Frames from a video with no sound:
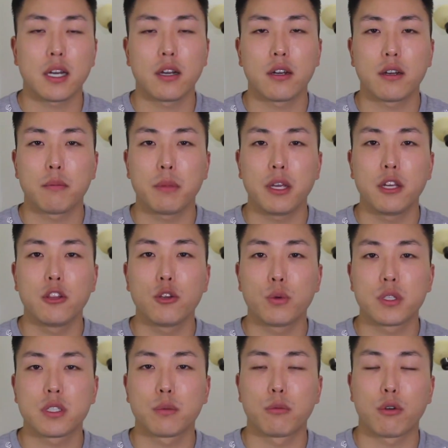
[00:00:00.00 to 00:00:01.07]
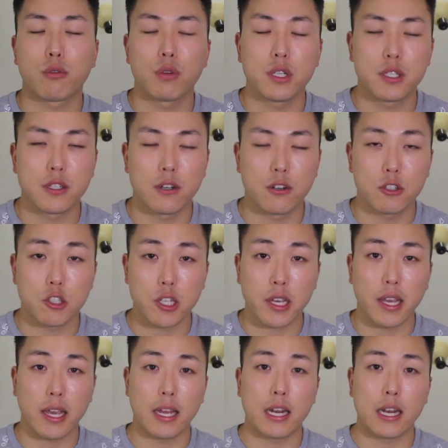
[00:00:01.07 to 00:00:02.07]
I'm going to be doing some more research,